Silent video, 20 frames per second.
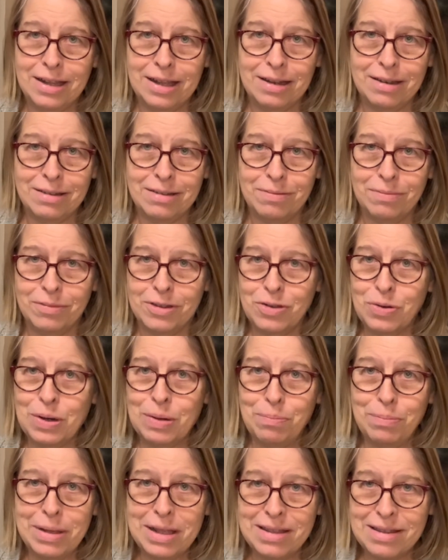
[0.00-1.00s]
it sort of
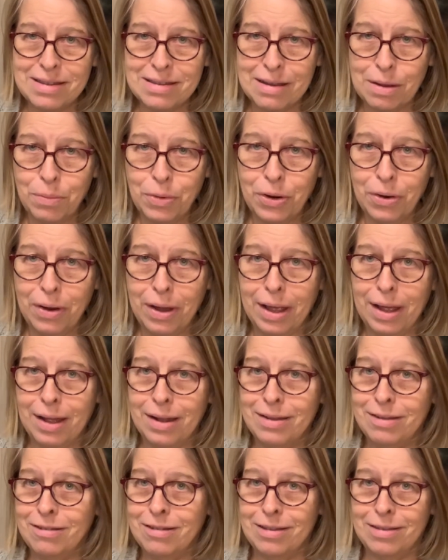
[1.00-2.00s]
midsummer
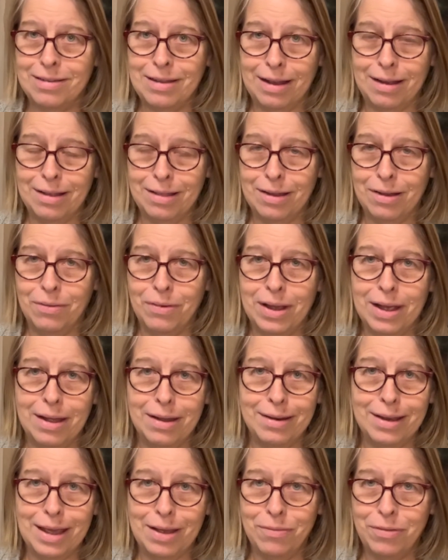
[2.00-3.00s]
and just stuck it in the
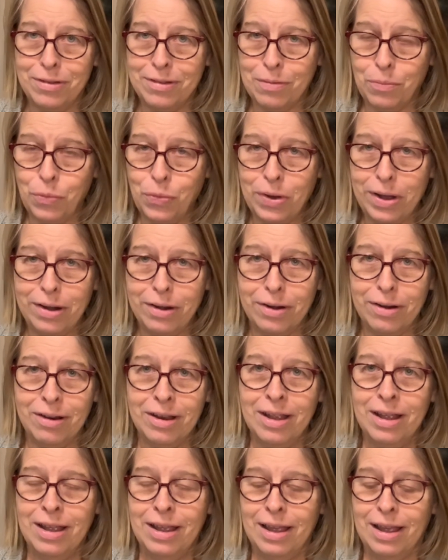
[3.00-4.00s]
ground, gave it some water,
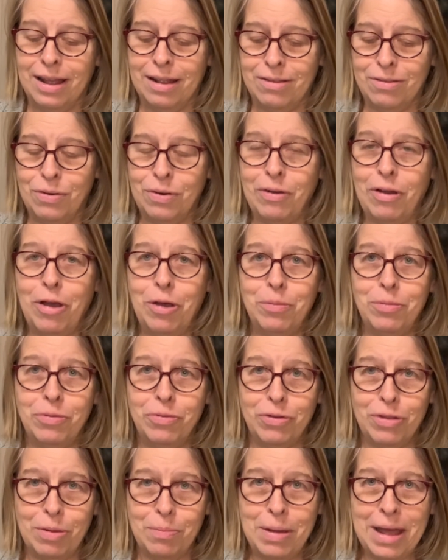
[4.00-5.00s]
and sort of hoped
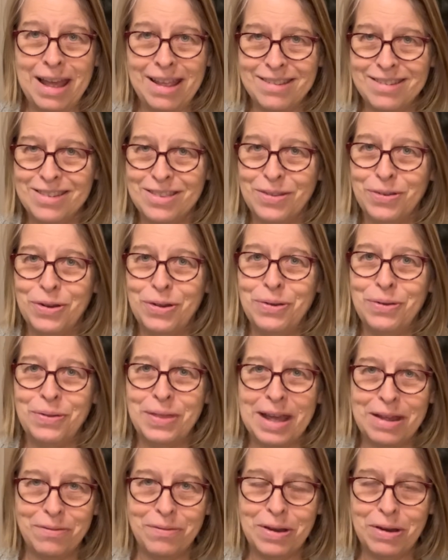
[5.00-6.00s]
for the best through
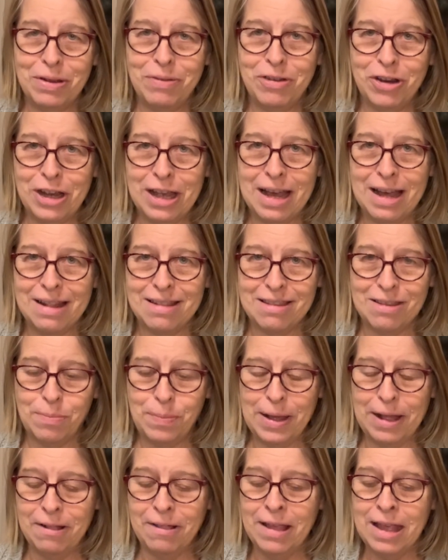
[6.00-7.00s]
that very hot
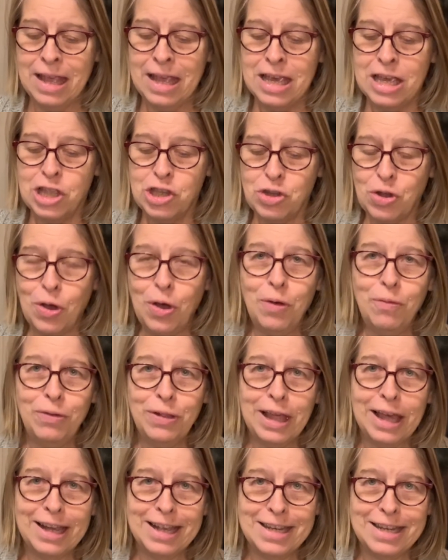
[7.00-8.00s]
spell. So
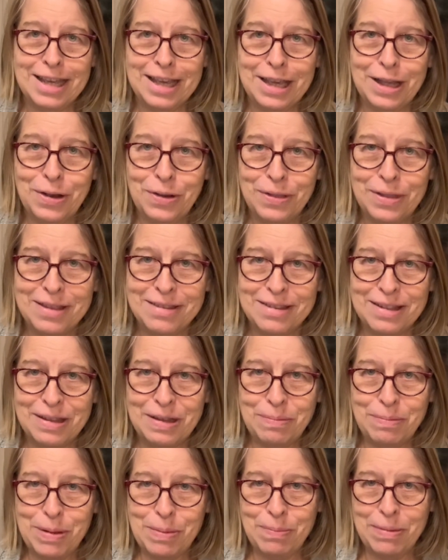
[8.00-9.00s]
hopefully I can take care of these a
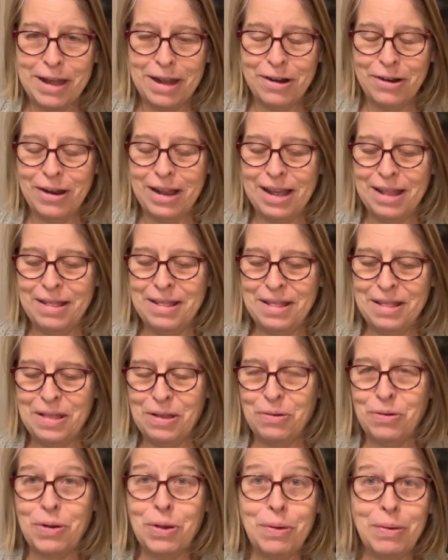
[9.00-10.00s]
little bit better and they'll
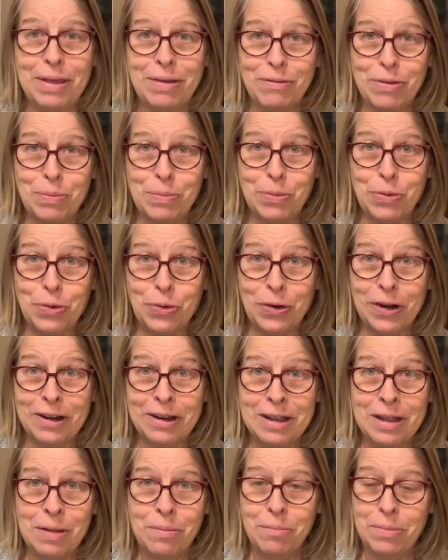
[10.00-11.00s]
grow even more.
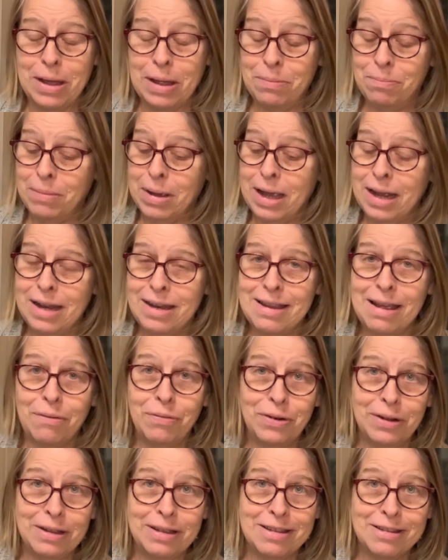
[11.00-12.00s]
But mine
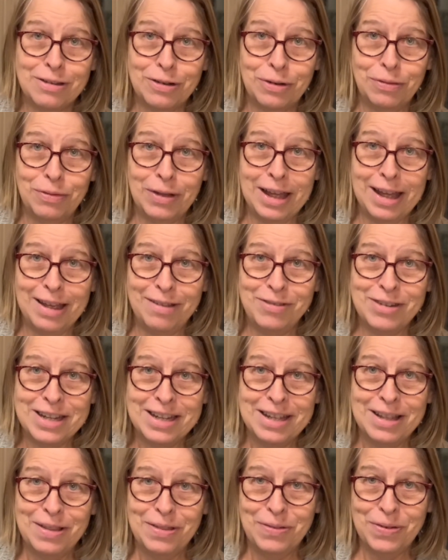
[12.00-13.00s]
definitely survived
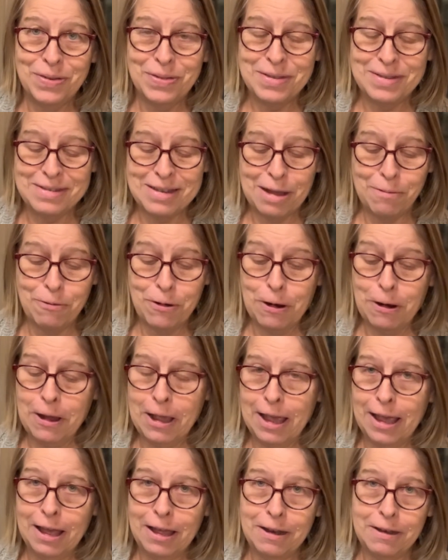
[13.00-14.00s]
through the summer,
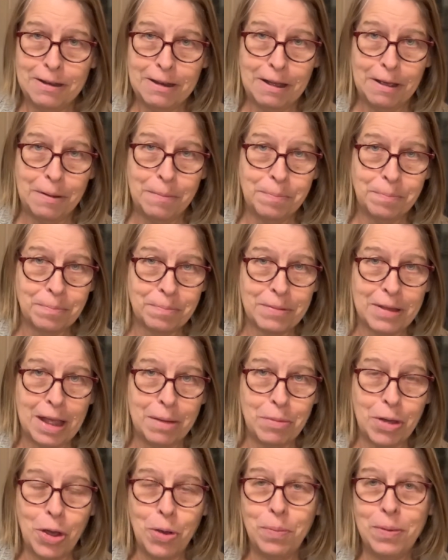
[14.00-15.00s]
and I'm
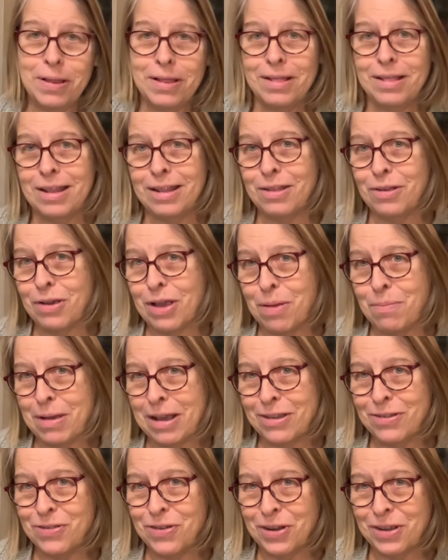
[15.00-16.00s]
hoping that they'll come back
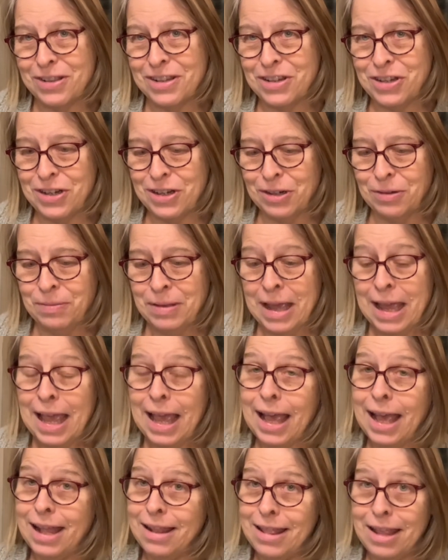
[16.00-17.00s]
strong this year
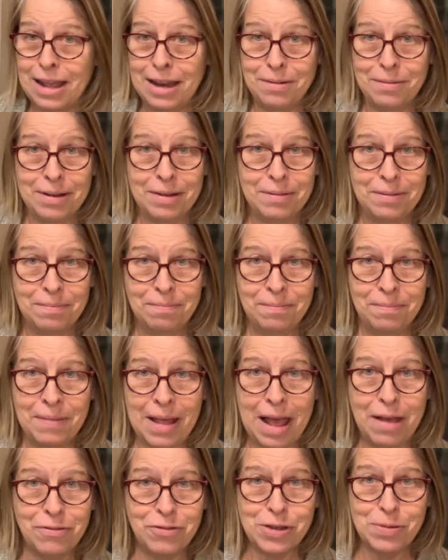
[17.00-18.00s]
and then
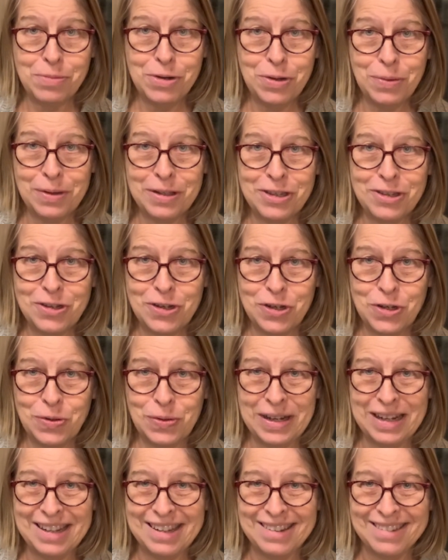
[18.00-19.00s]
have some new ones to
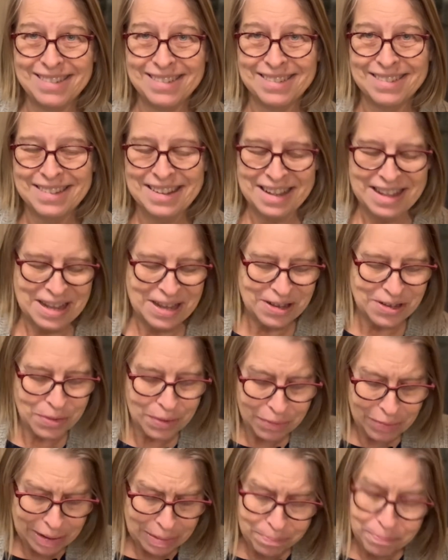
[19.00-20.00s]
join it. So
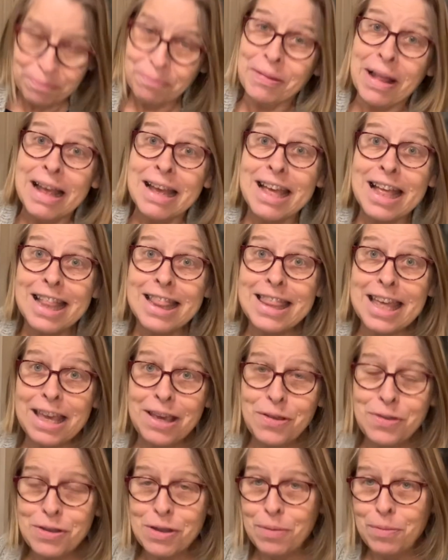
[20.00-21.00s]
anyway, thank
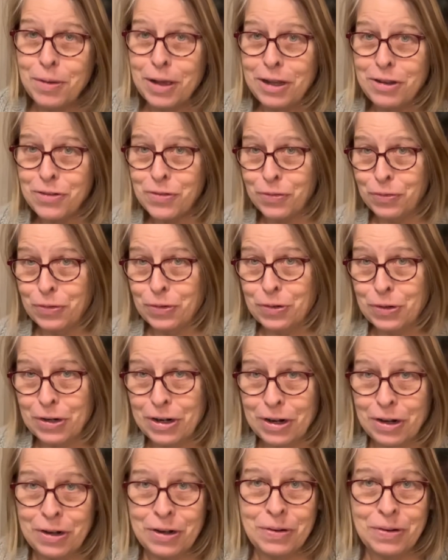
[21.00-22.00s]
you so much
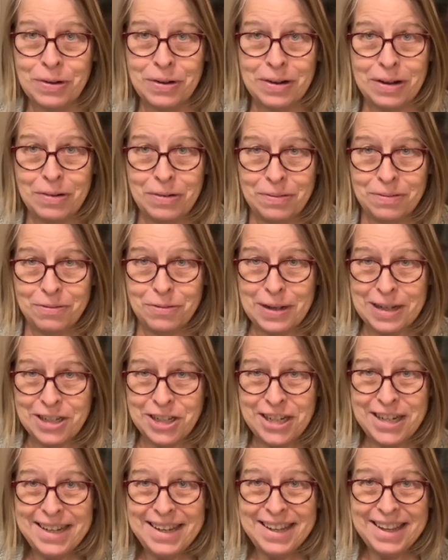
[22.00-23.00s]
for
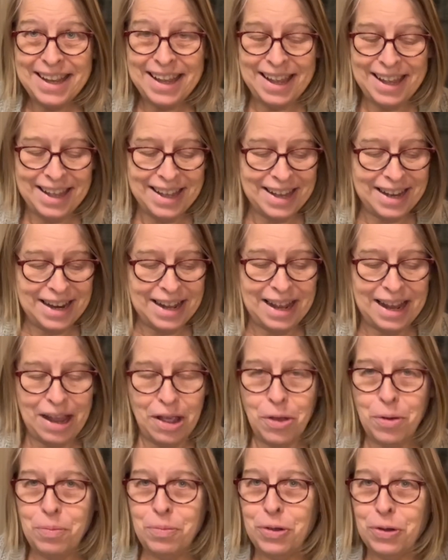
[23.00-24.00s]
watching, and I
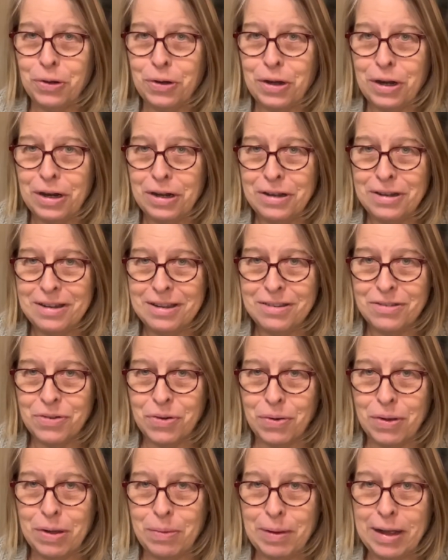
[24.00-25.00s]
hope your garden is
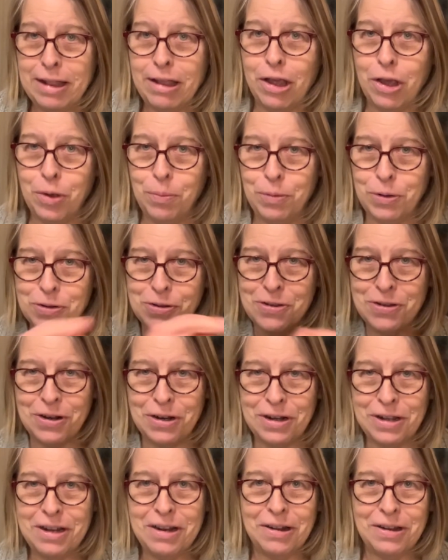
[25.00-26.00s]
growing well. I hope you're
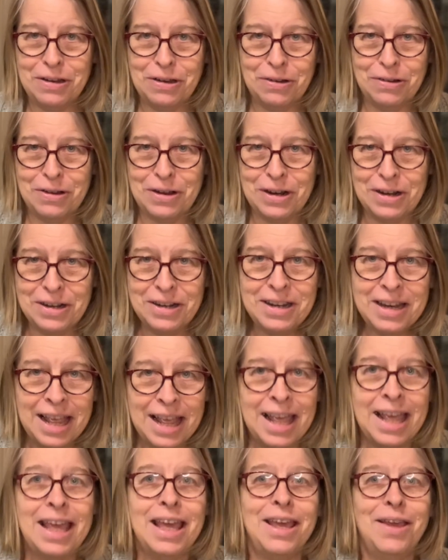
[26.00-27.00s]
started on your
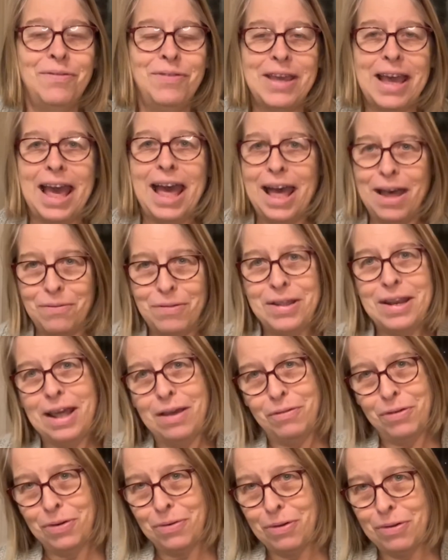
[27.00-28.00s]
garden. If you haven't
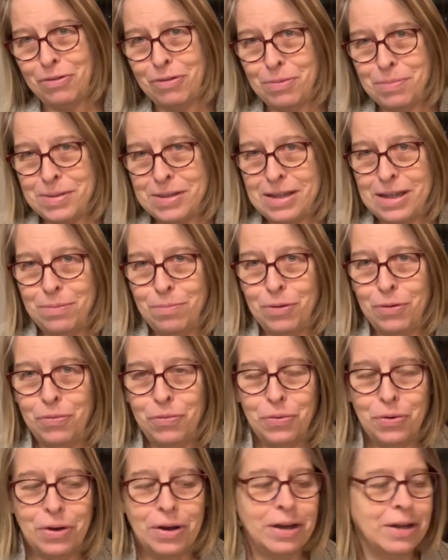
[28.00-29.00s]
ever grown from seed
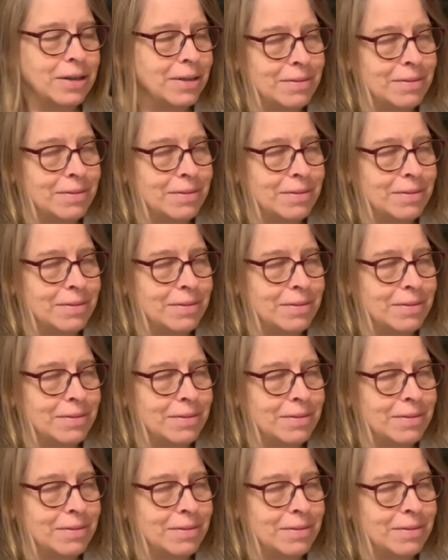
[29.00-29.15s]
before,